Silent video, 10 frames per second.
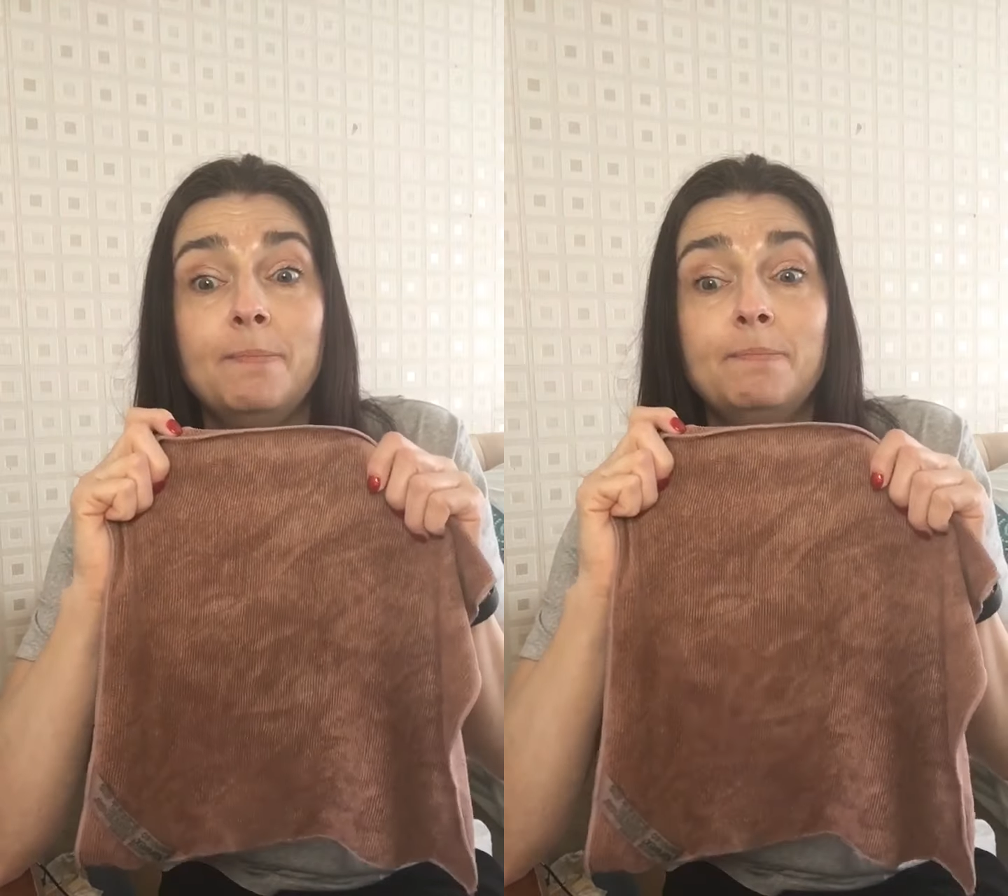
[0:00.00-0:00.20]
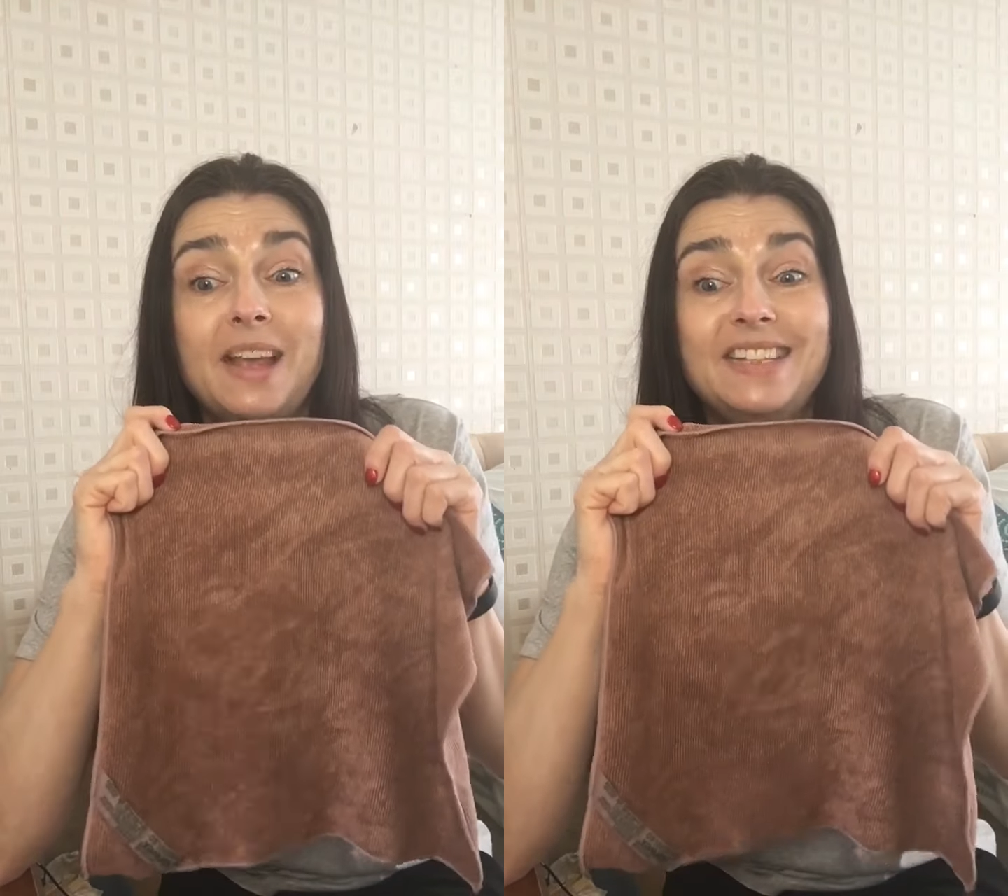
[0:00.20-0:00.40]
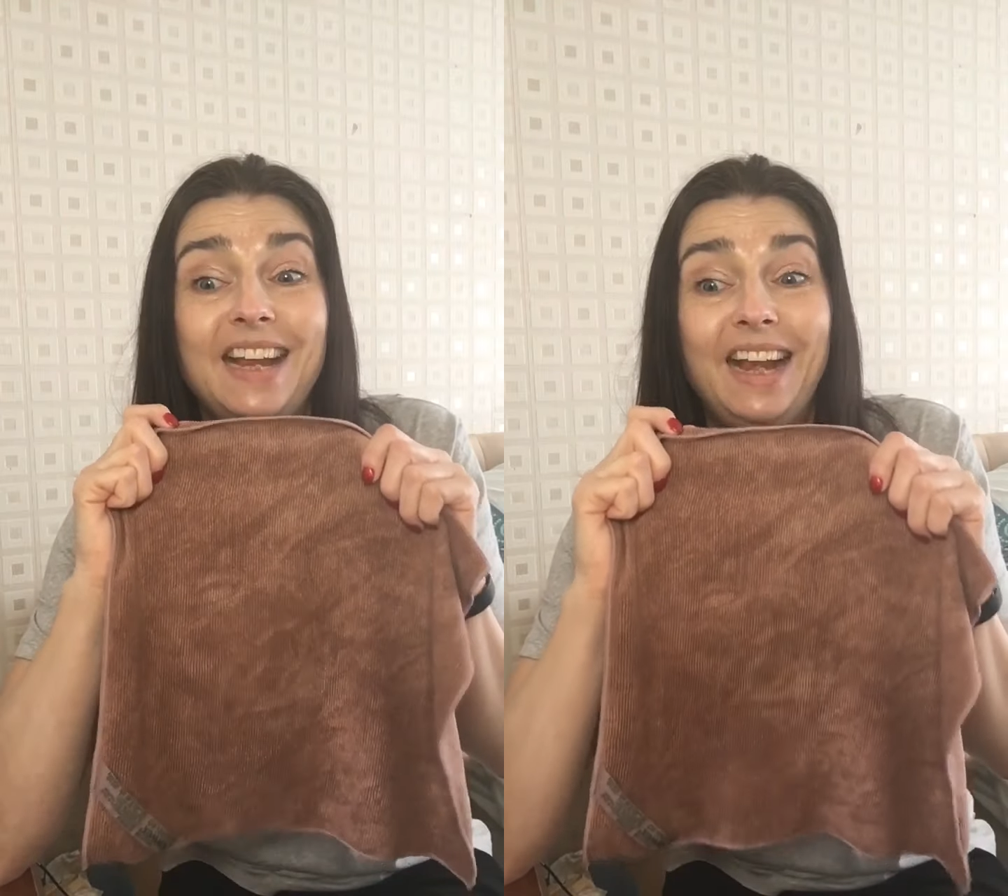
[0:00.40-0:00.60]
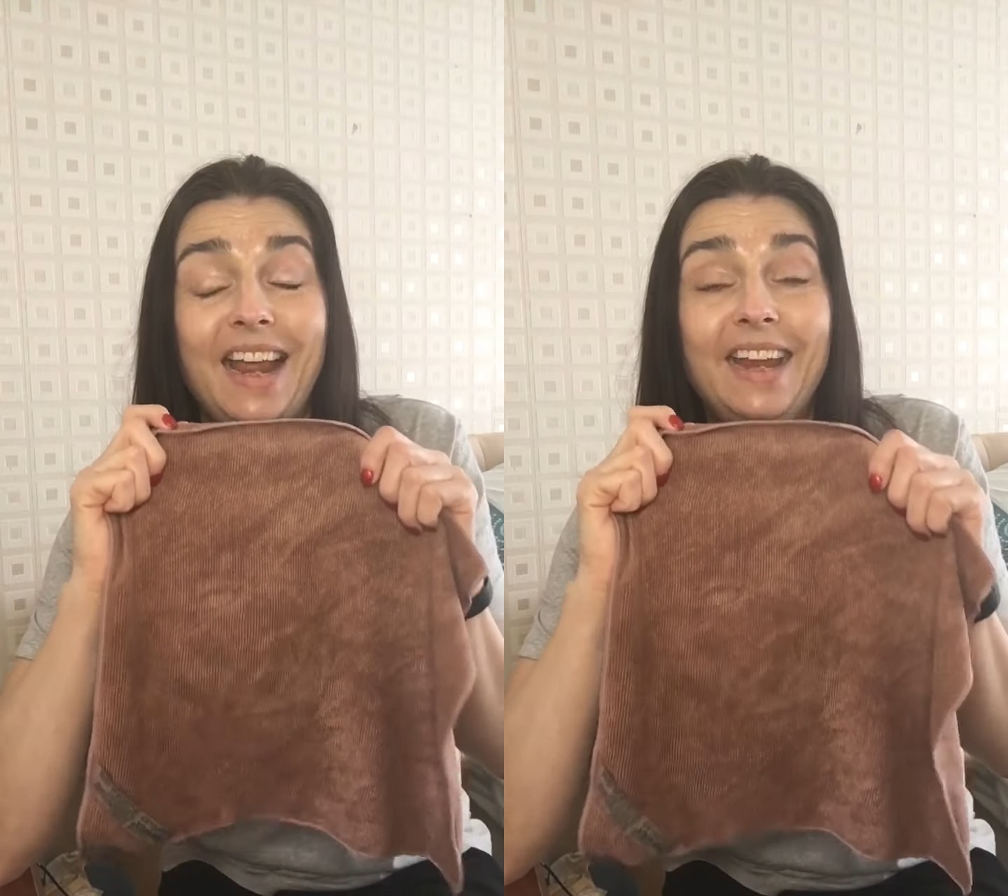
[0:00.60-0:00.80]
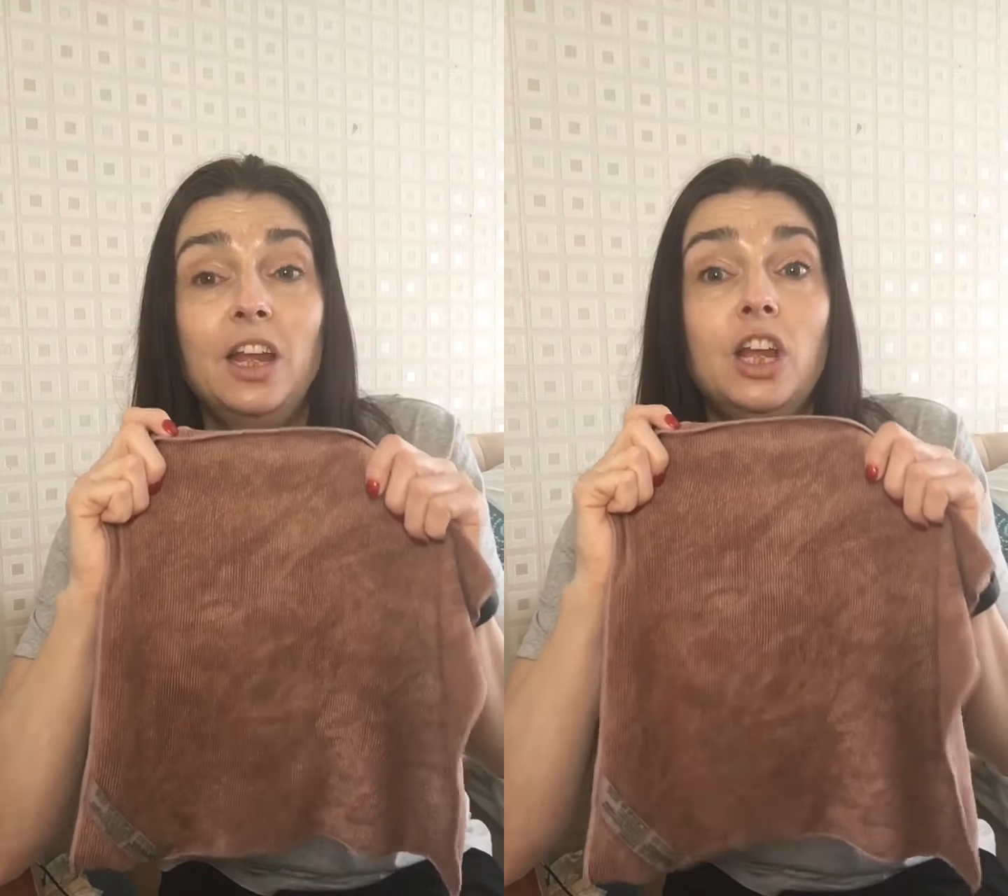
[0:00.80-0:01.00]

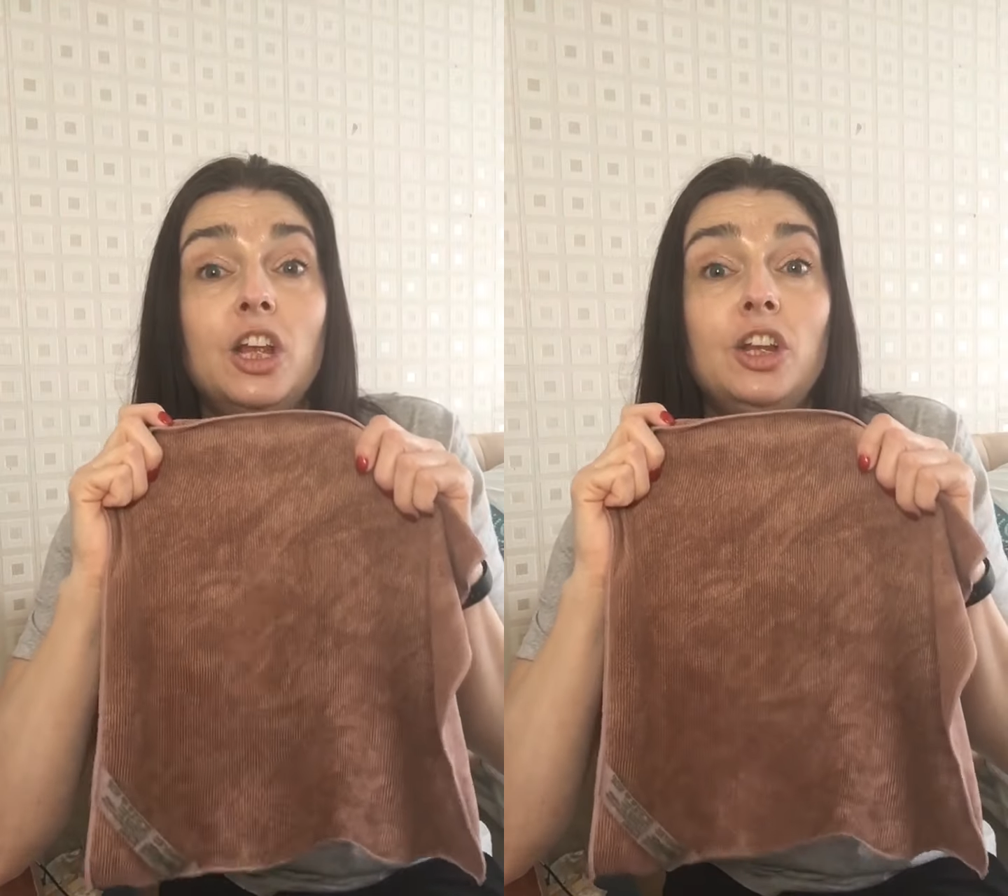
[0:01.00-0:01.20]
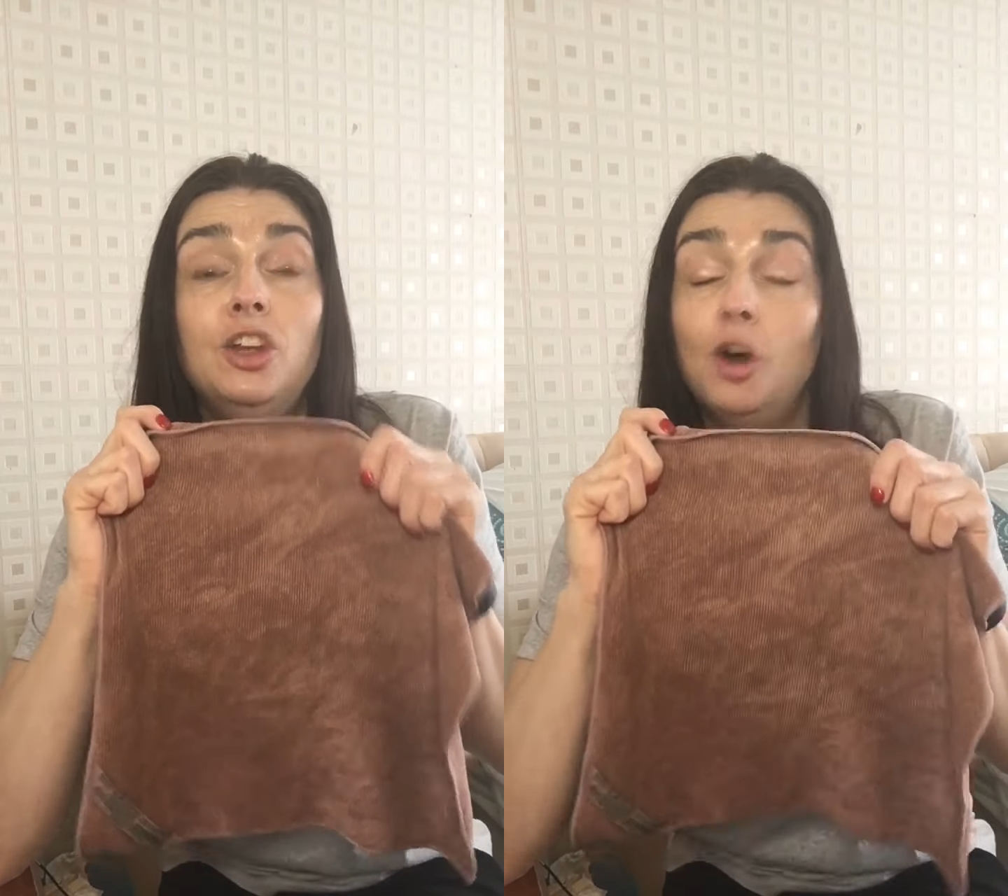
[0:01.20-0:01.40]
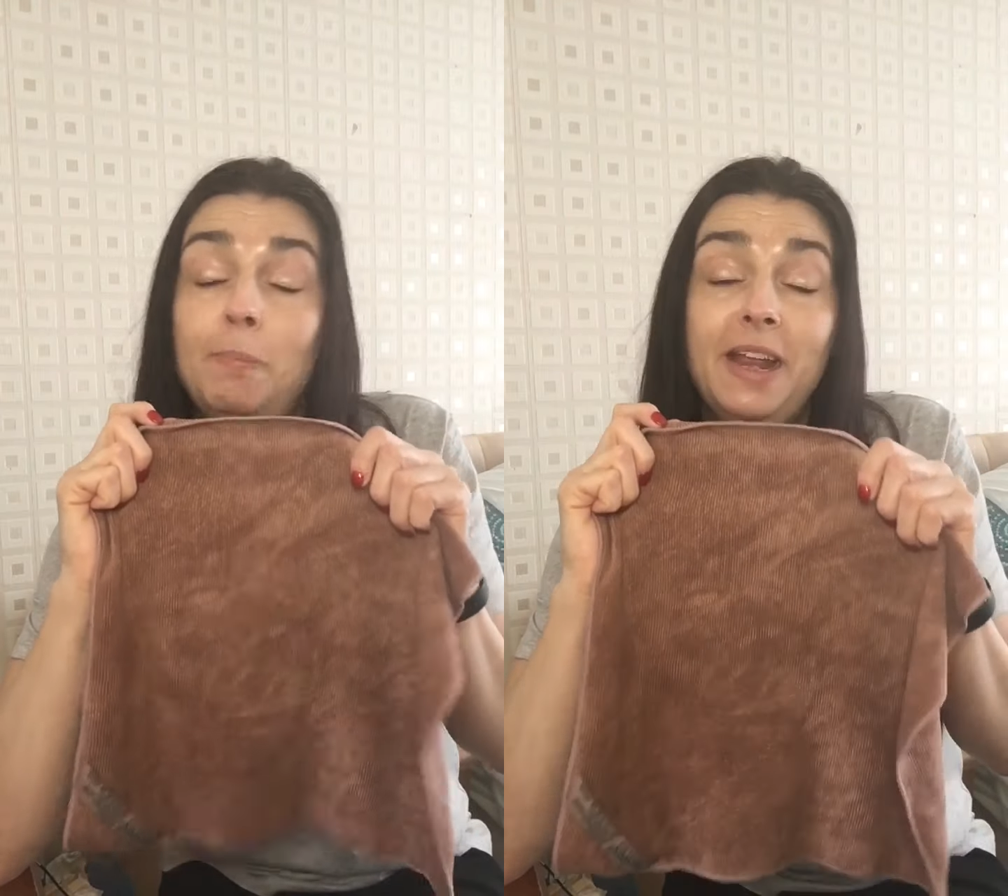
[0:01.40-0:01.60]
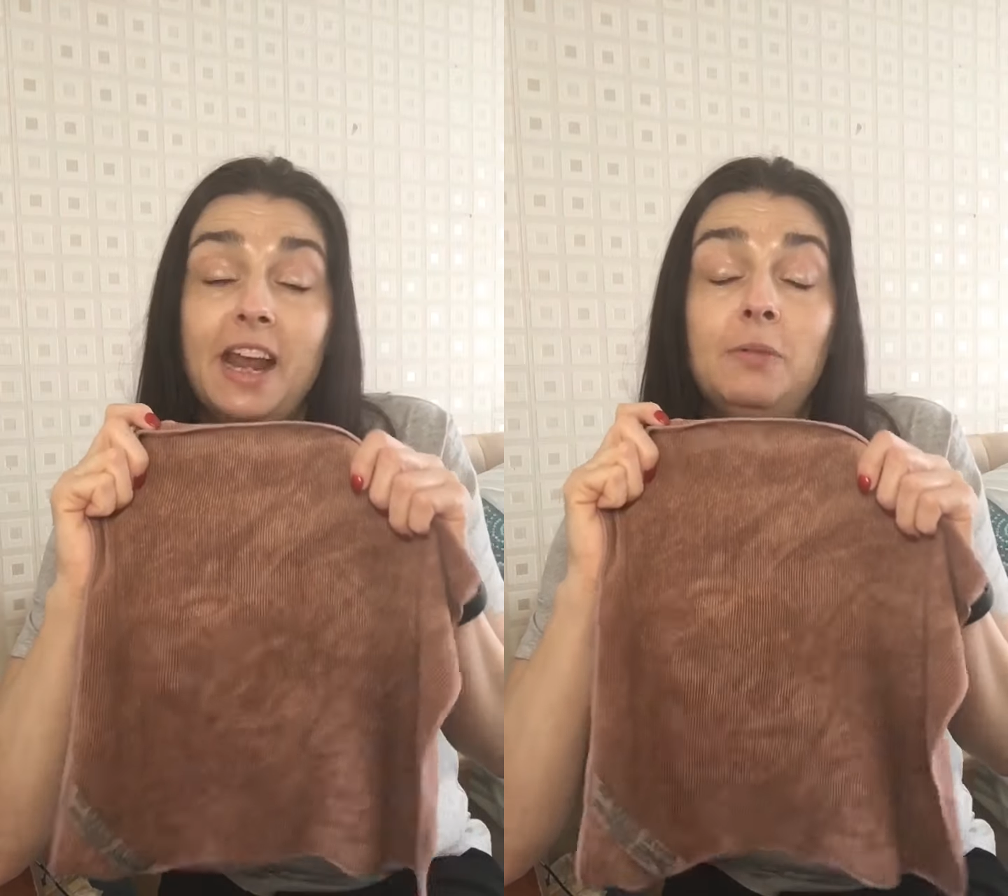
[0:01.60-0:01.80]
basically not being